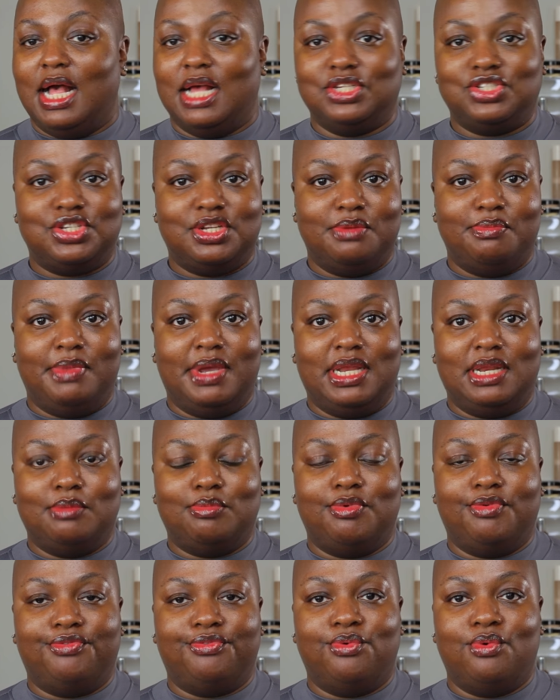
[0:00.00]
I should have made it
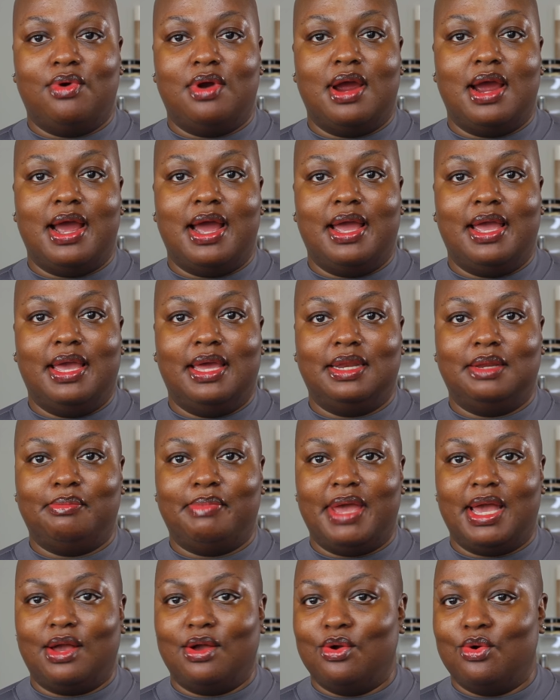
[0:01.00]
before I headed
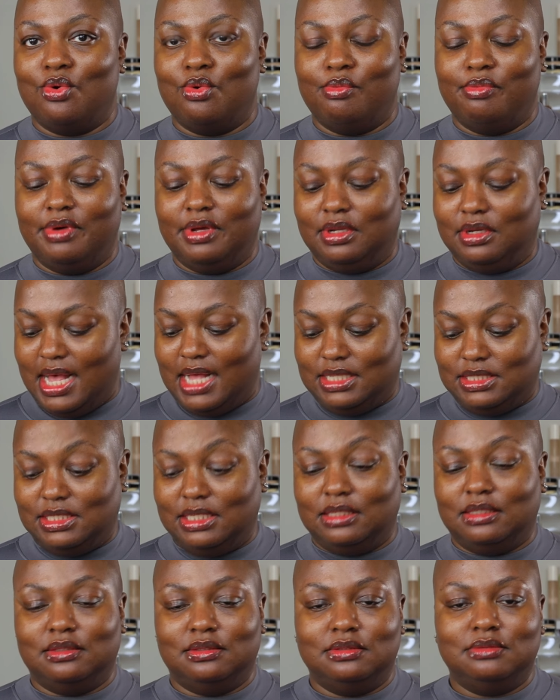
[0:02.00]
back home, but I
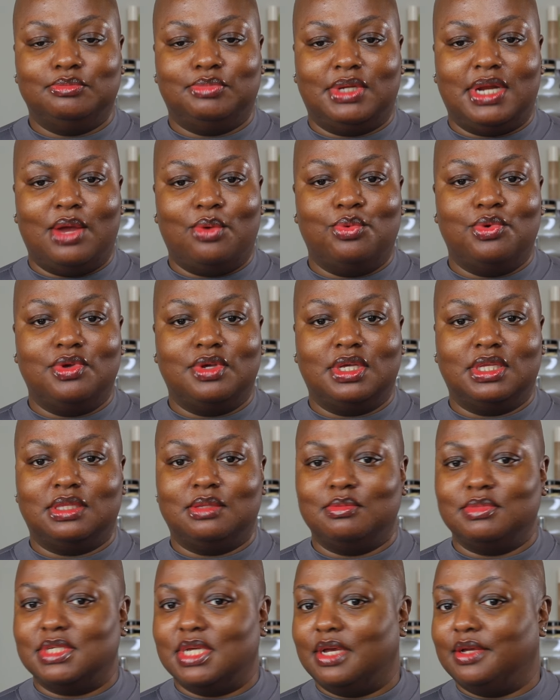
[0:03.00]
didn't, but I will get
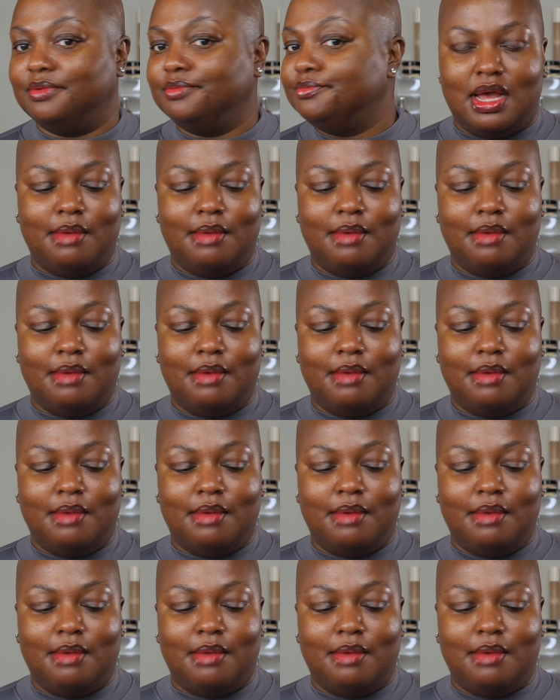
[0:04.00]
them done.